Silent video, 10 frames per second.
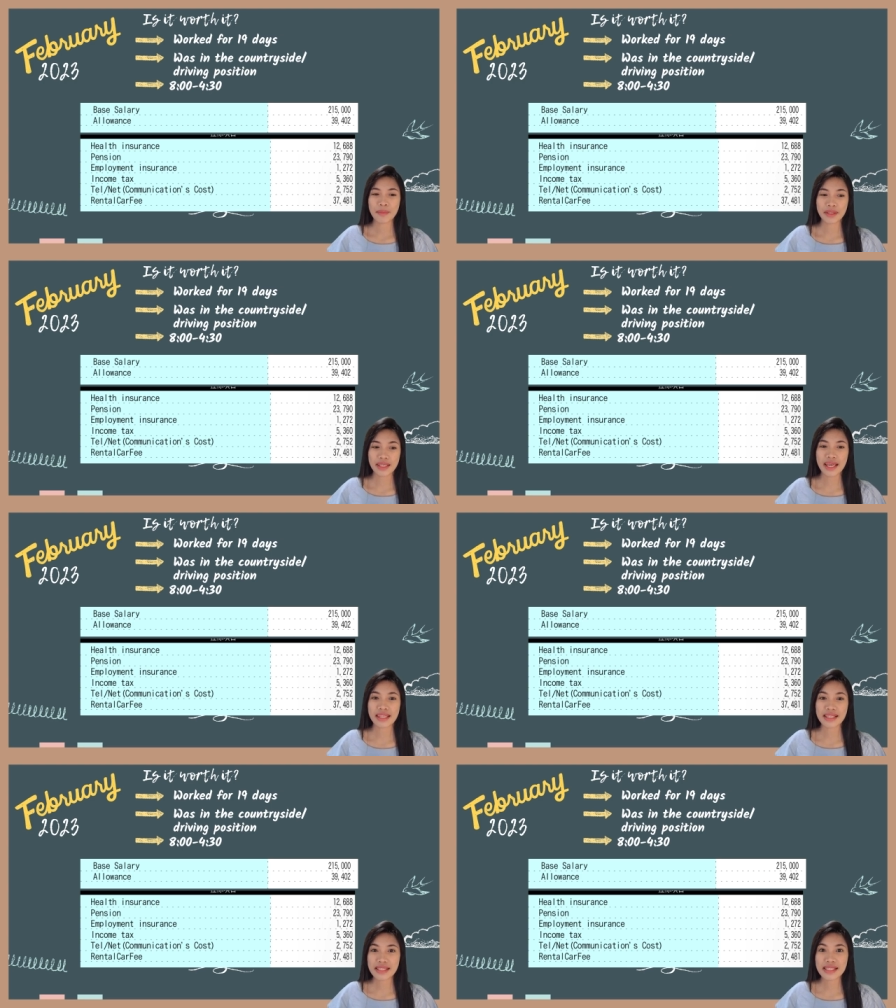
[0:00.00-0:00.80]
But yeah,
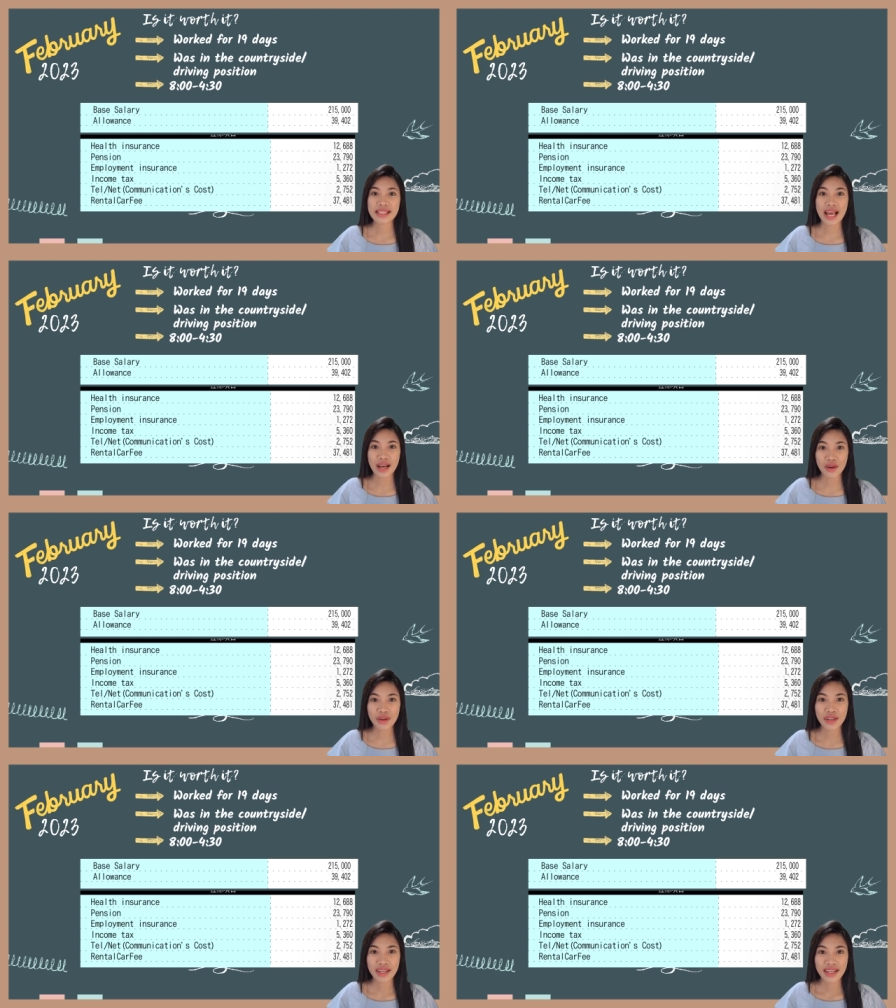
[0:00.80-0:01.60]
this is
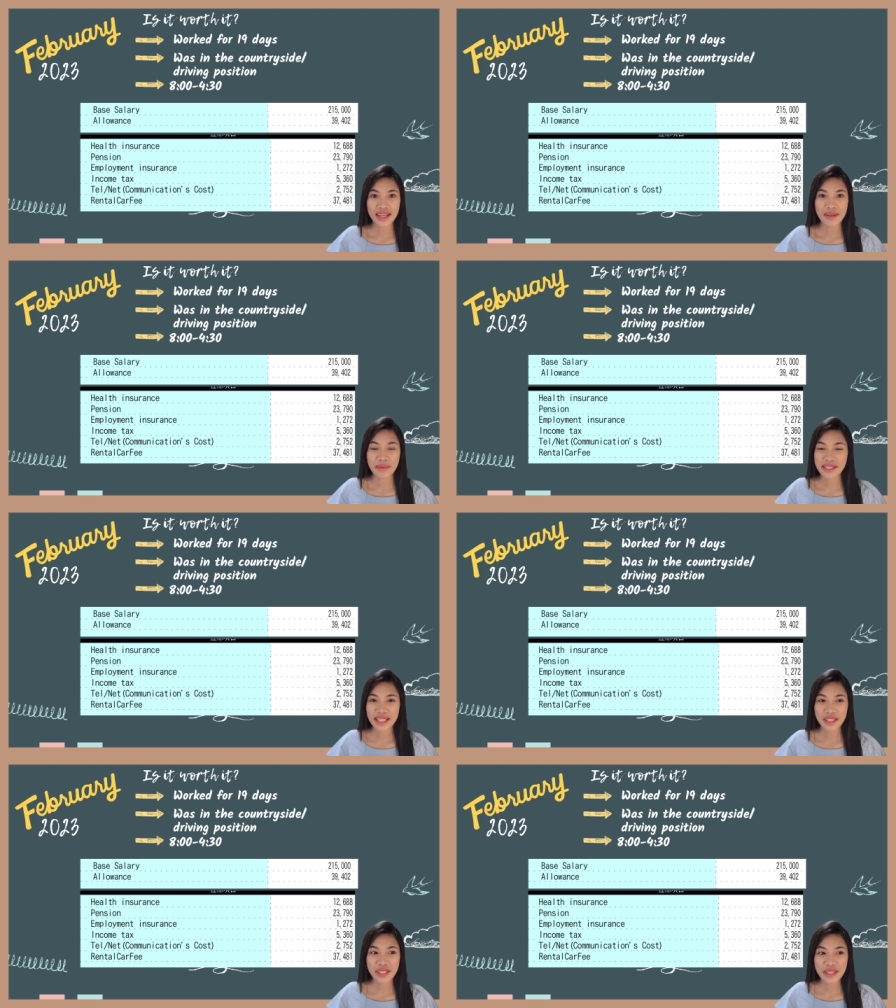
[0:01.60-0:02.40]
how my
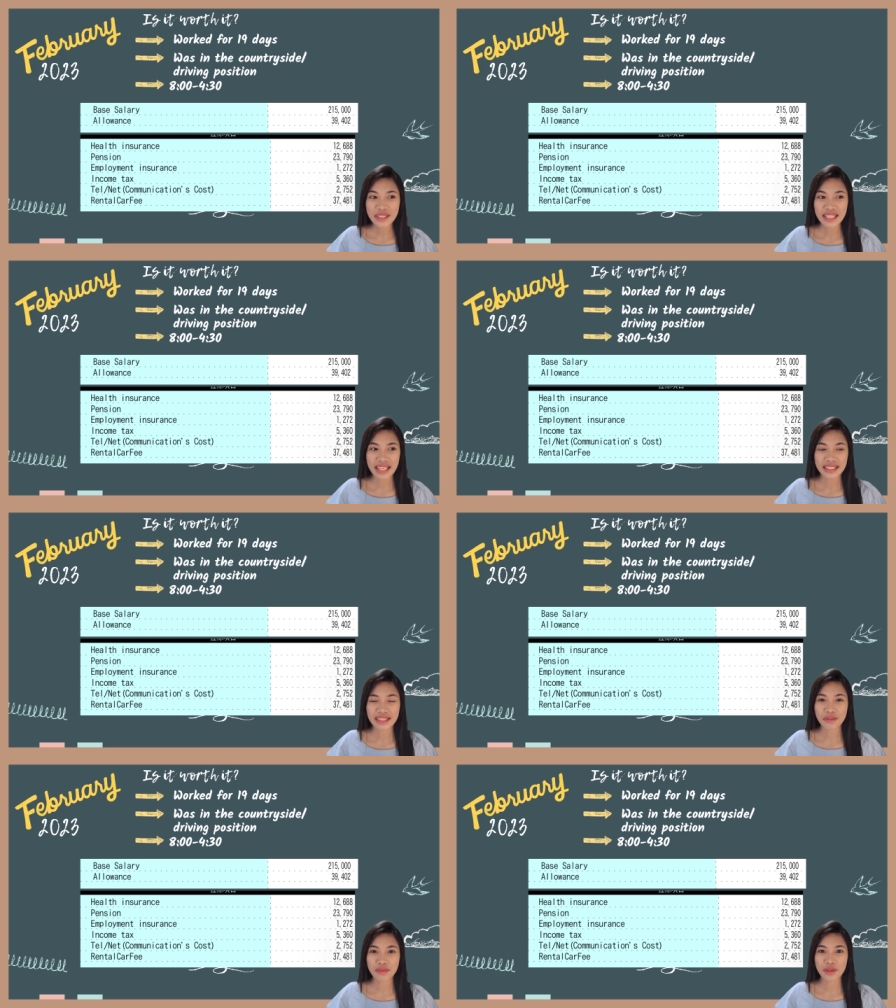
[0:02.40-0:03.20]
salary looked like
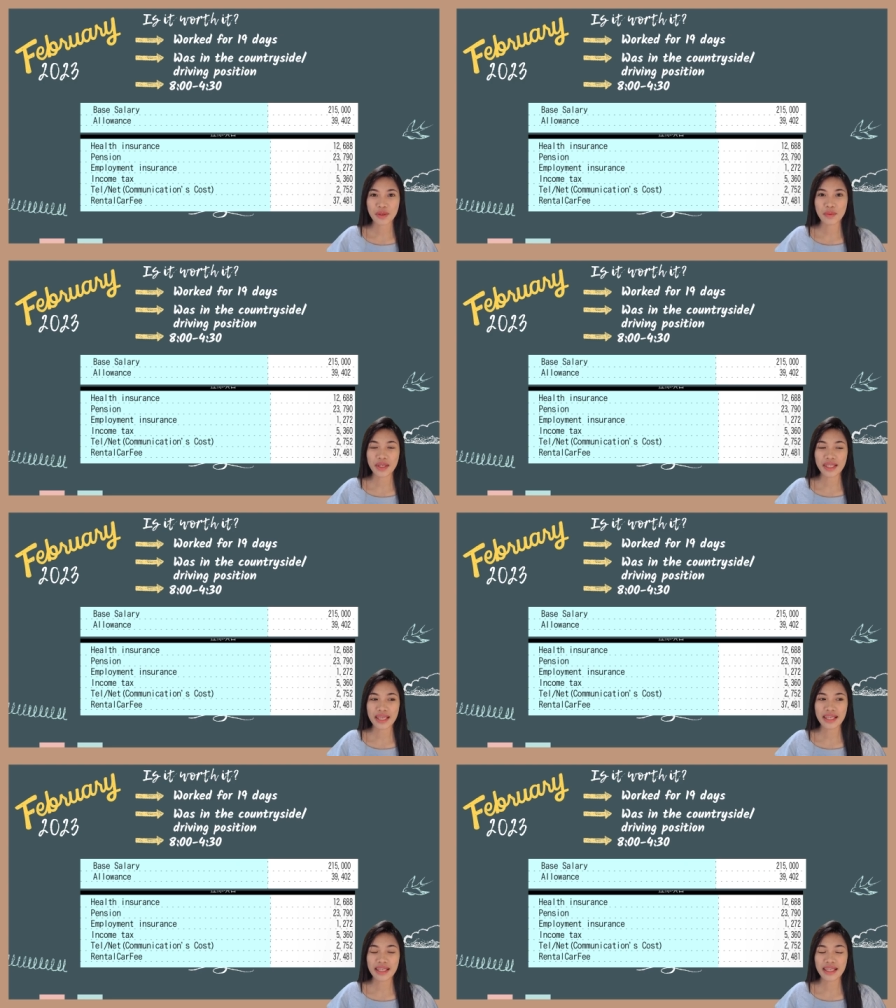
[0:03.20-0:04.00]
for
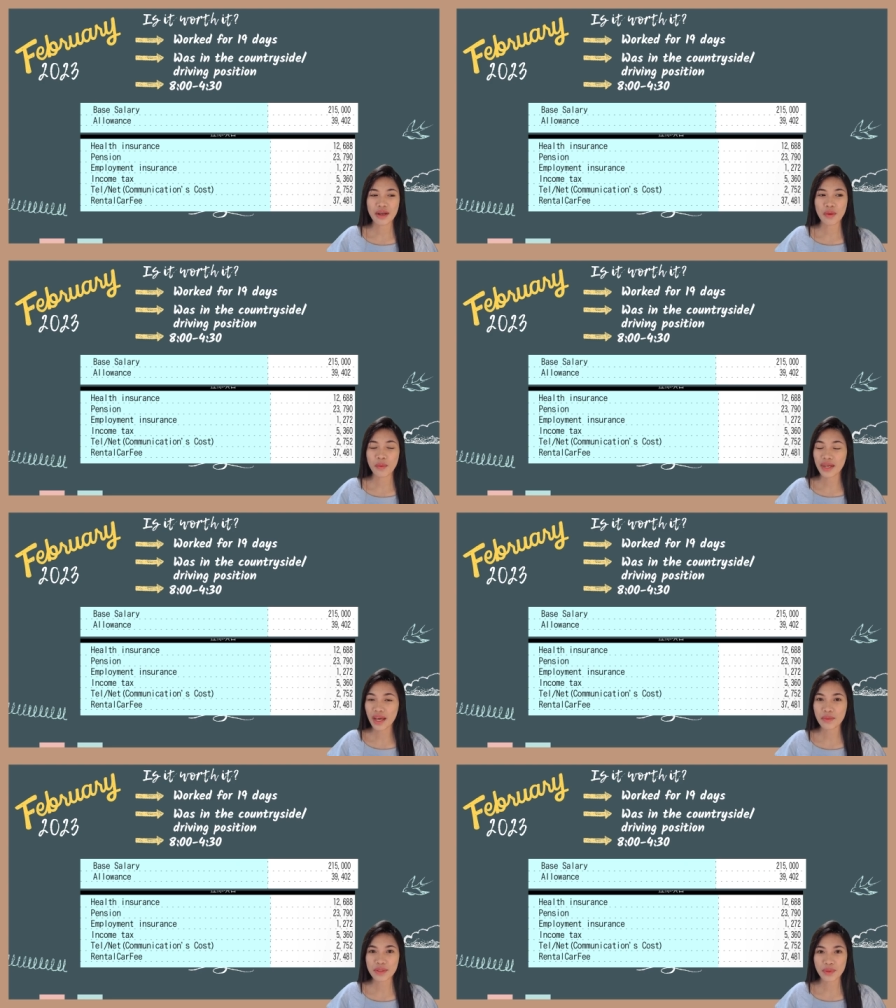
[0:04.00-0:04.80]
working when
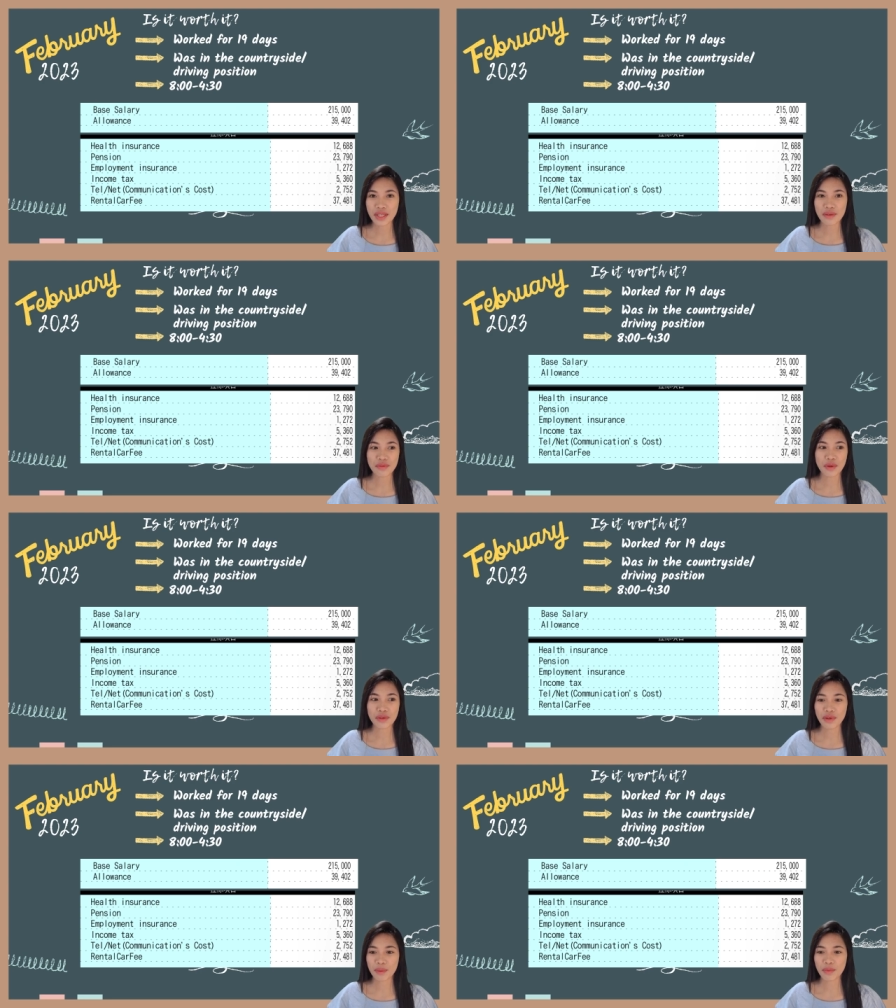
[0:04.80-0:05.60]
I was working
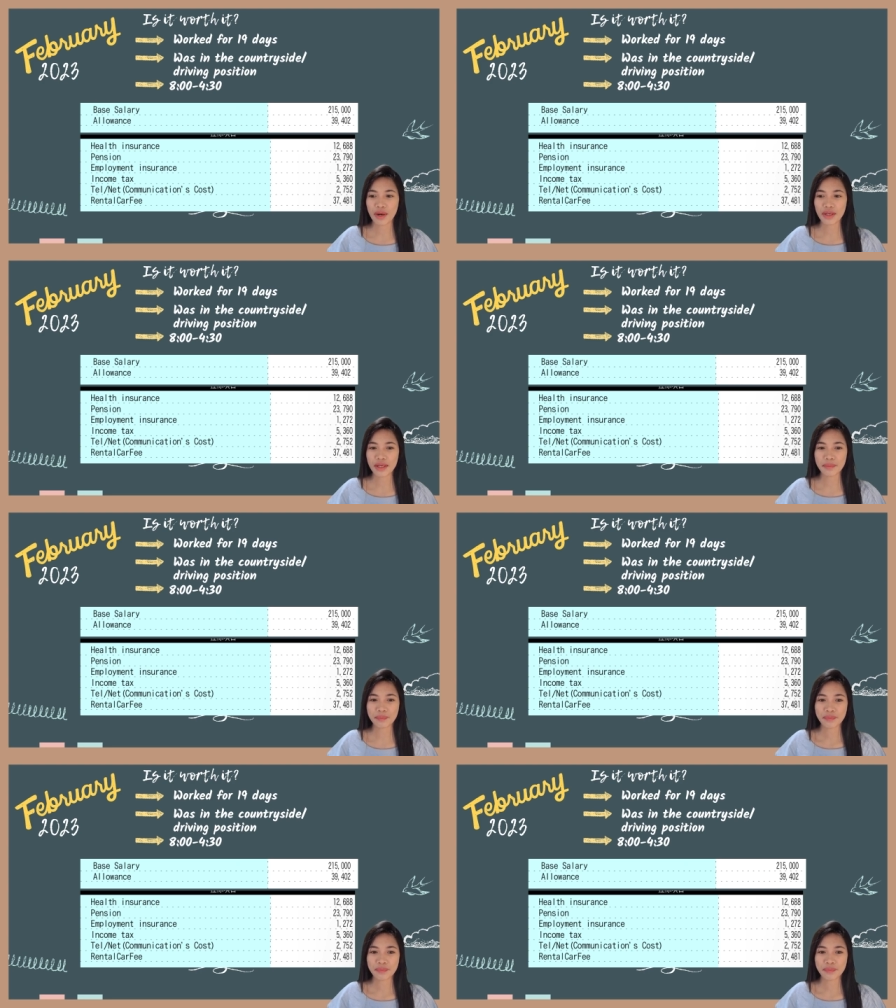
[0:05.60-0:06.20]
for February.